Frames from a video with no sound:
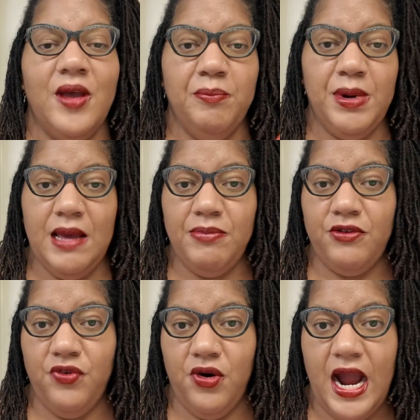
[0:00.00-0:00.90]
But
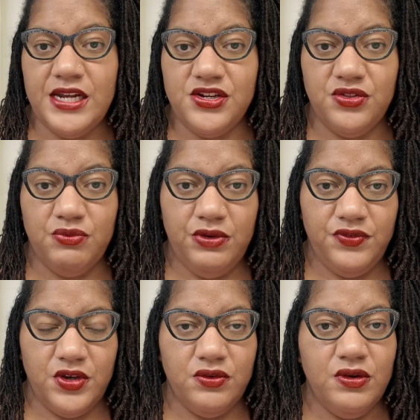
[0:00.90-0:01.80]
before I do the
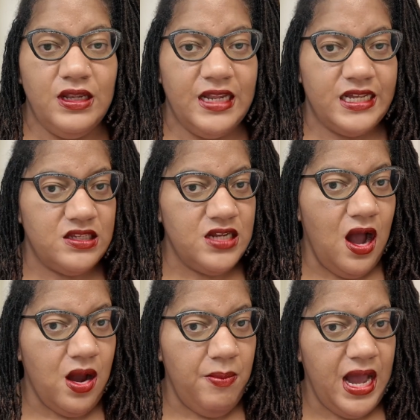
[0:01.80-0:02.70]
review, let's
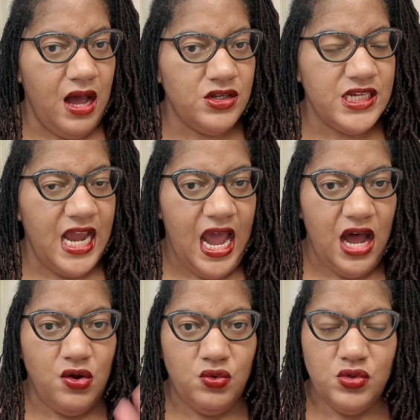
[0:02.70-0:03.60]
talk about
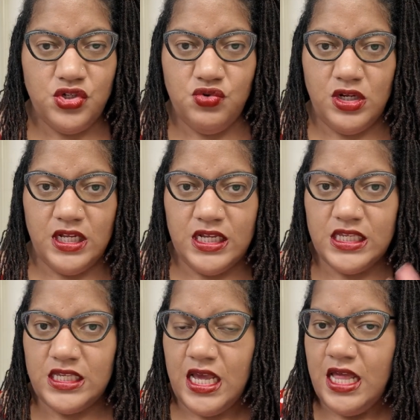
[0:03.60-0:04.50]
how to
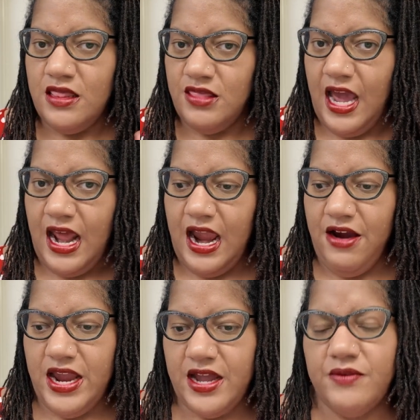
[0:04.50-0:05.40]
cleanse that
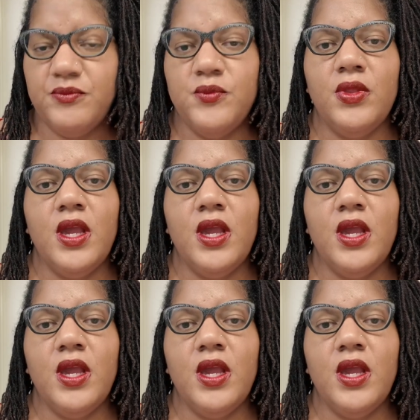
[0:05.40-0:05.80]
area.